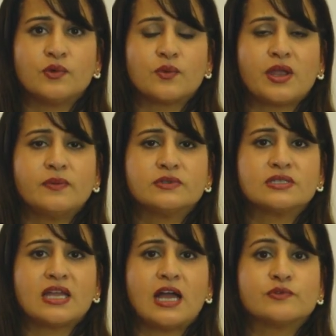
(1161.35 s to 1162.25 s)
we were able
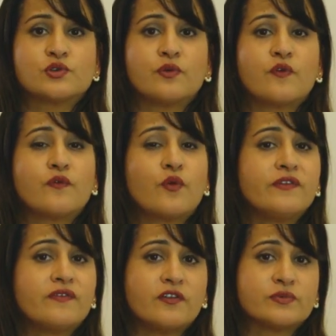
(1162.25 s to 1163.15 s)
to capture over
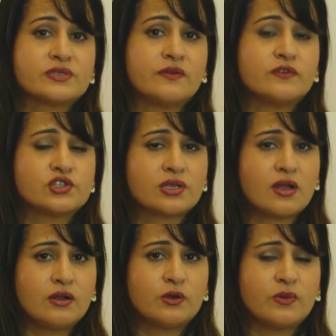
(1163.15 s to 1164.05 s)
45% of the
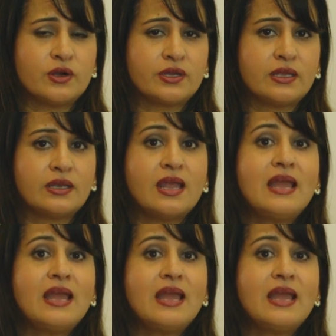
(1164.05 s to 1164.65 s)
Chicago market,